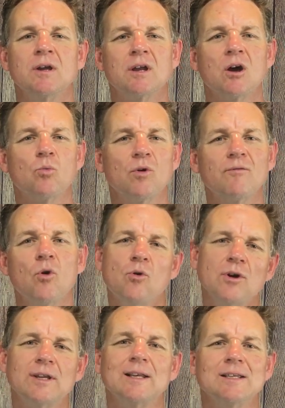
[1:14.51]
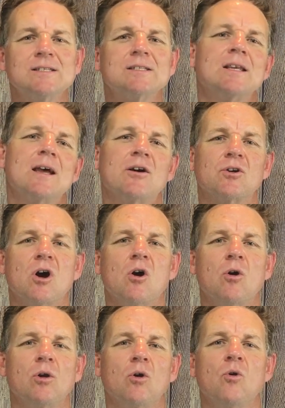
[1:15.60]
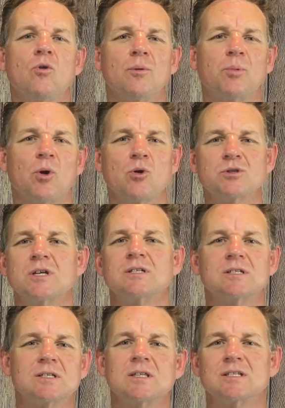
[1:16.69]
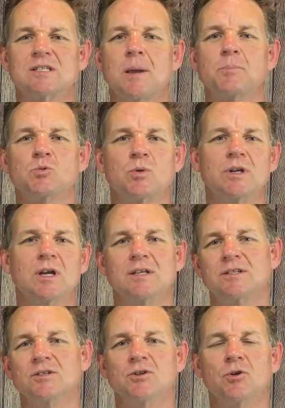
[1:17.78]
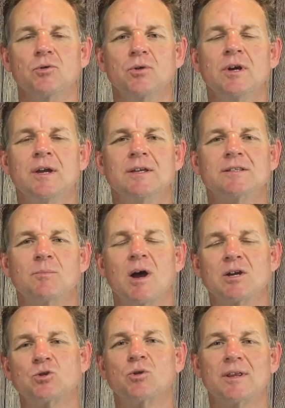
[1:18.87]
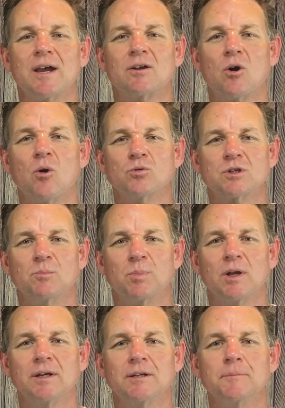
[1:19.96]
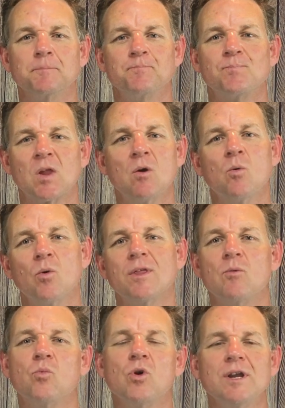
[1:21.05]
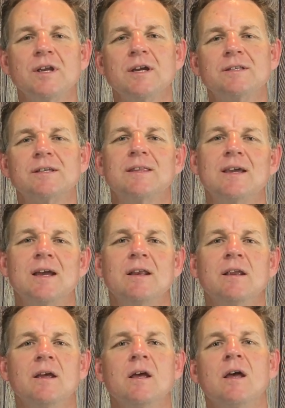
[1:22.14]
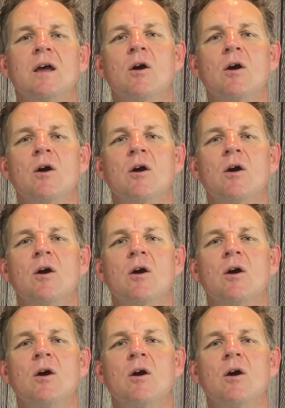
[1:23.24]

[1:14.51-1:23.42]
You know, we've already listed our goal, all the processes and the steps we need to do to make sure that that goal is completed. Well, then we need to then